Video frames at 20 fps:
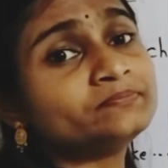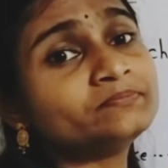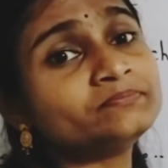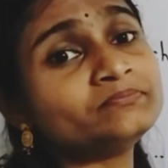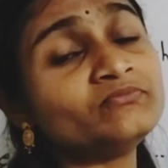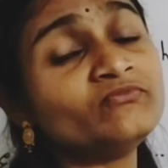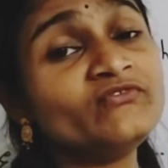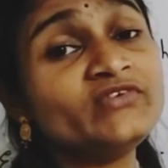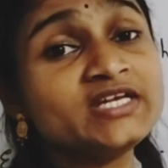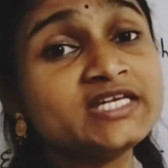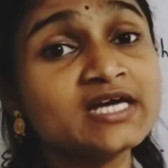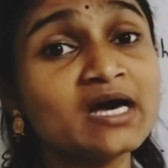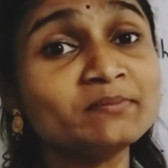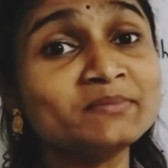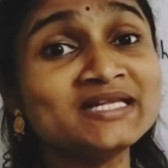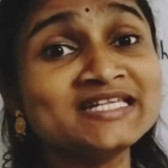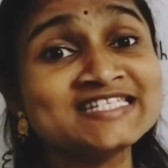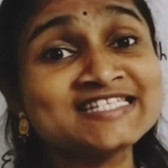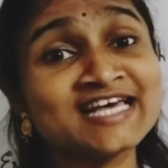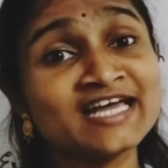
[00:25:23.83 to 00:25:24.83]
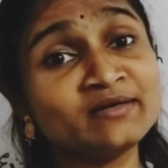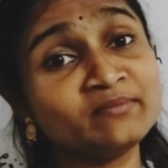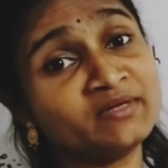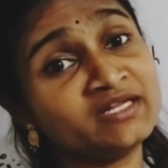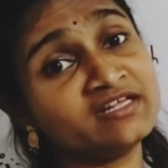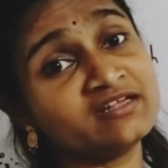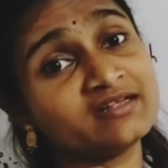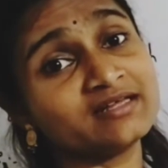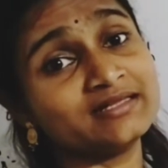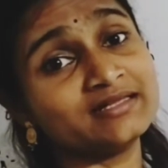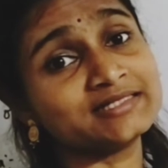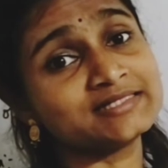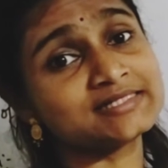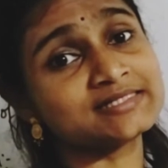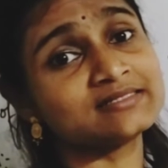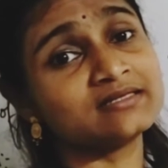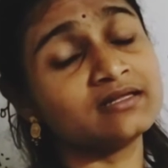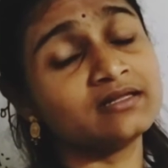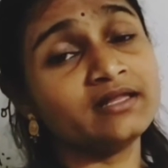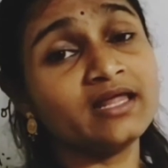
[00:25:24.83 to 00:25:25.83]
vitamins and minerals.
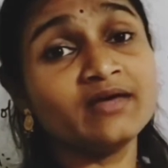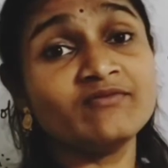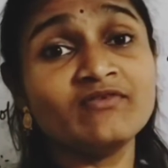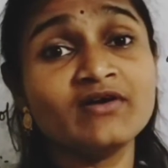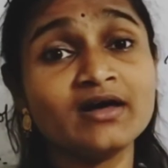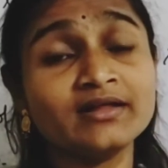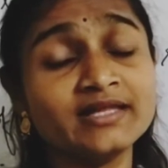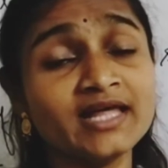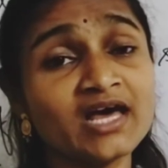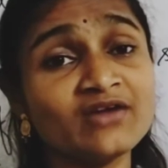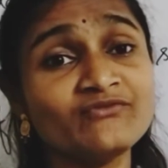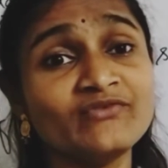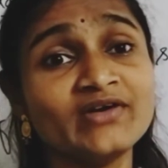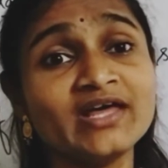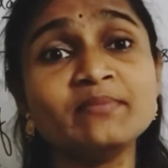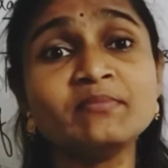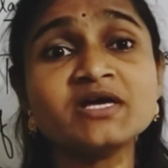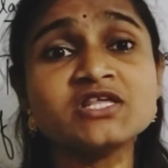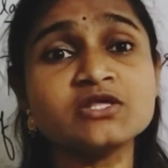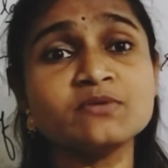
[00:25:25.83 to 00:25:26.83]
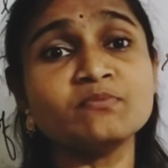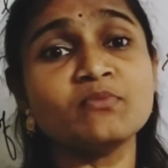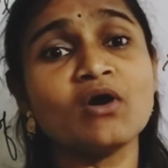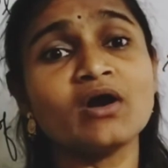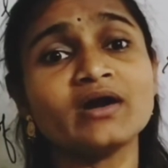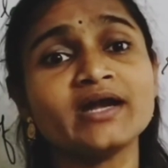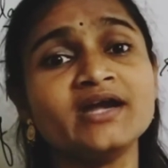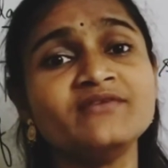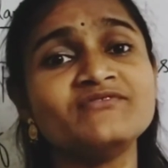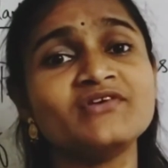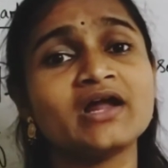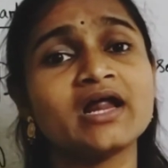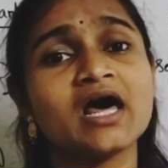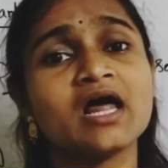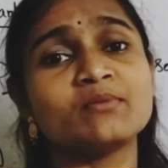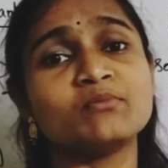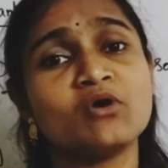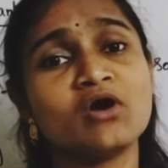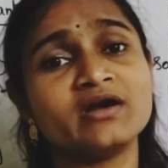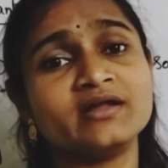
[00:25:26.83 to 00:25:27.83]
They are very much important for our
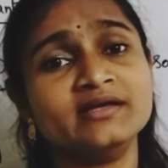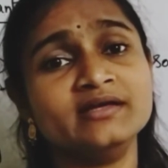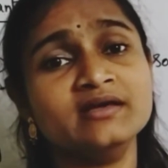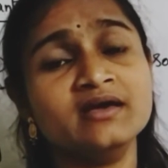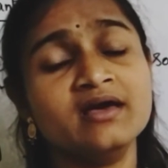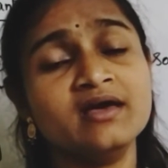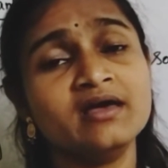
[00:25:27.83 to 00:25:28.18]
body.